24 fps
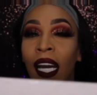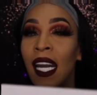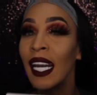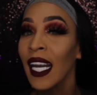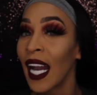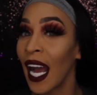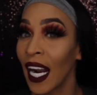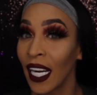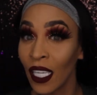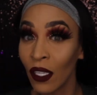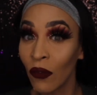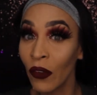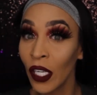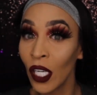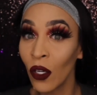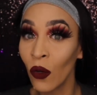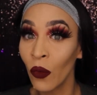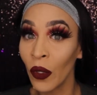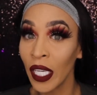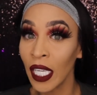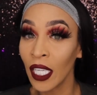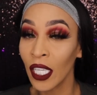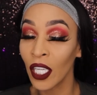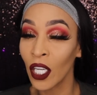not even a
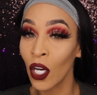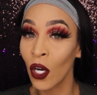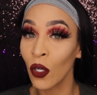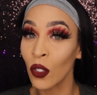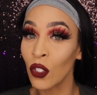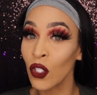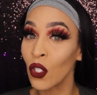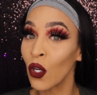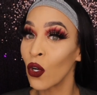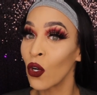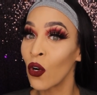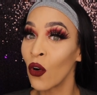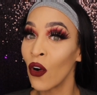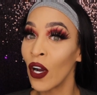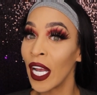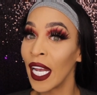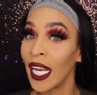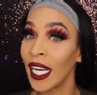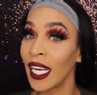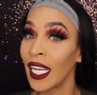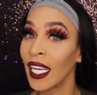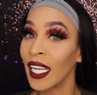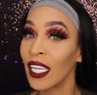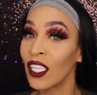week ago. So go
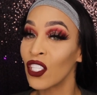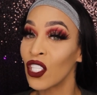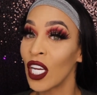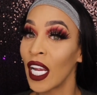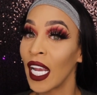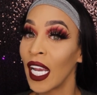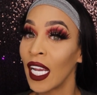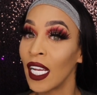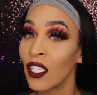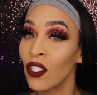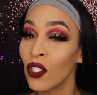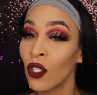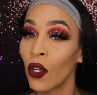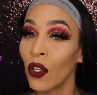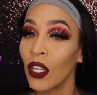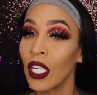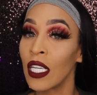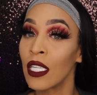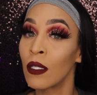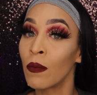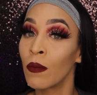ahead and get your hands on this